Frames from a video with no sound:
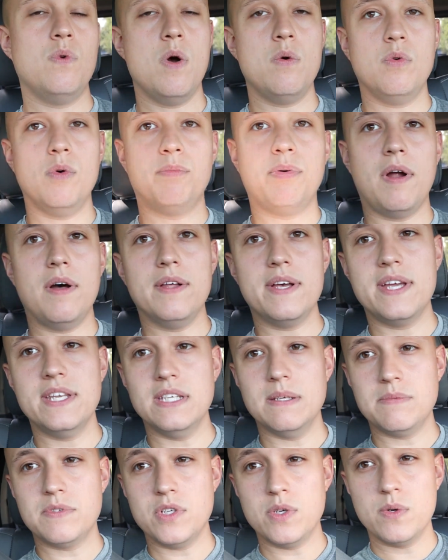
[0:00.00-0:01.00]
What we'll probably
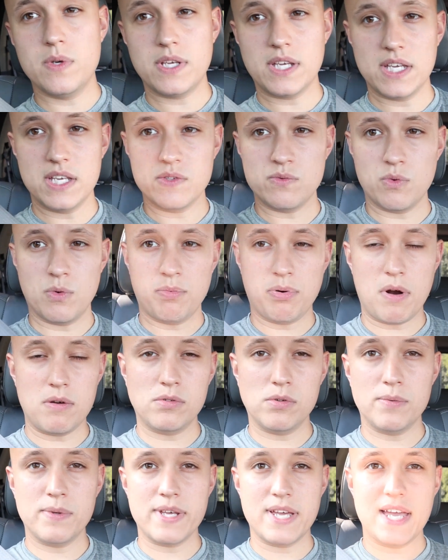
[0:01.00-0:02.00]
end up doing is we'll
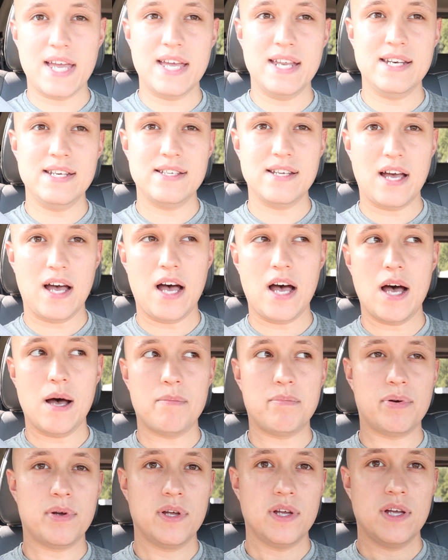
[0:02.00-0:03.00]
probably end up